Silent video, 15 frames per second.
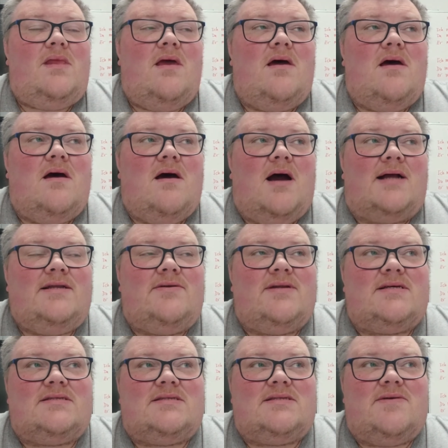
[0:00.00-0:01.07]
I don't
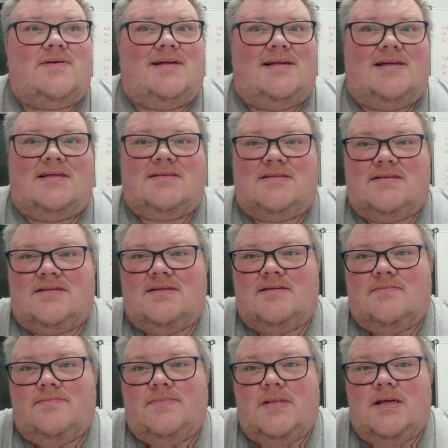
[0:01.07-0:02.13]
necessarily listen to them